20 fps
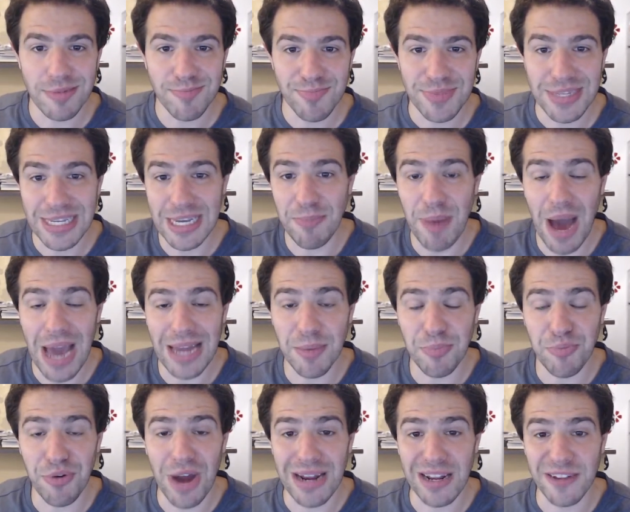you buy the
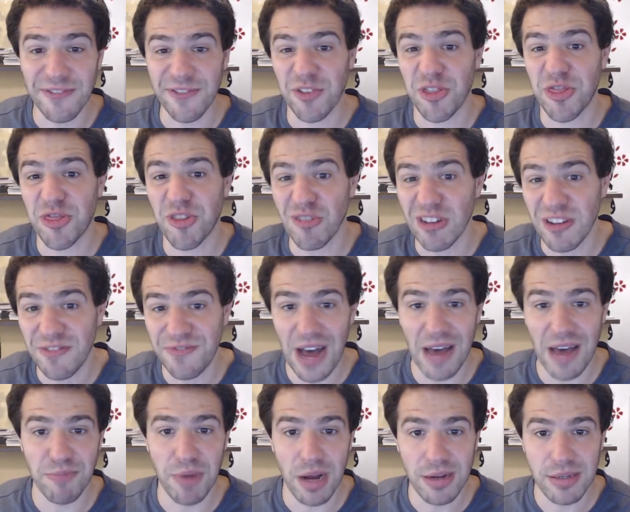product for
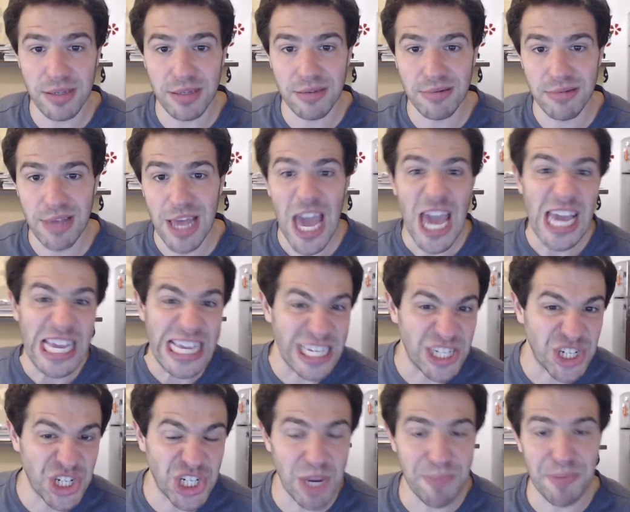$35. You
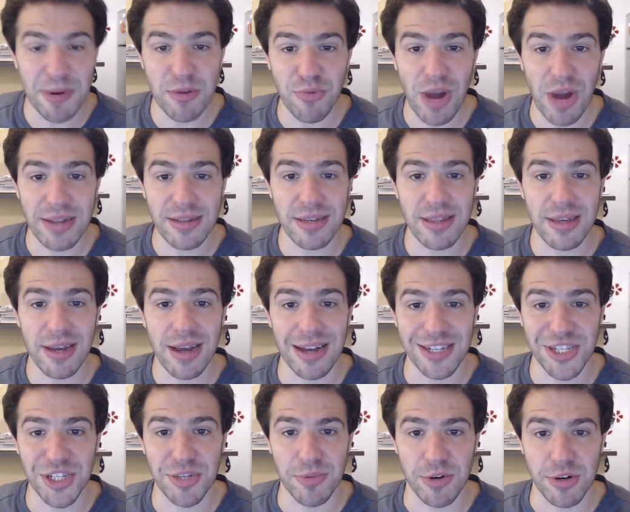ship it right to the
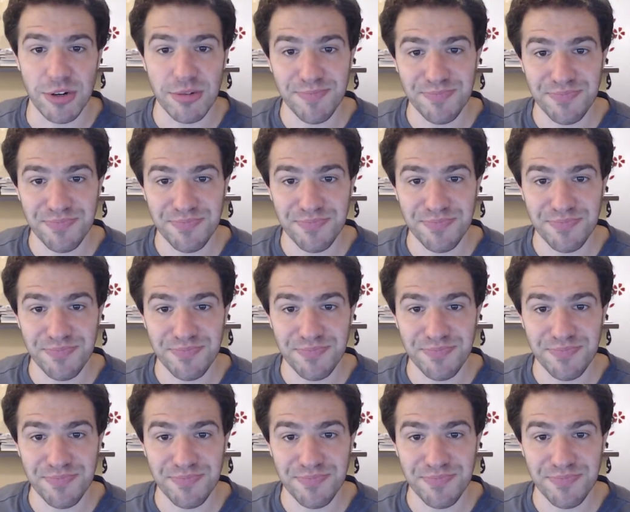customer.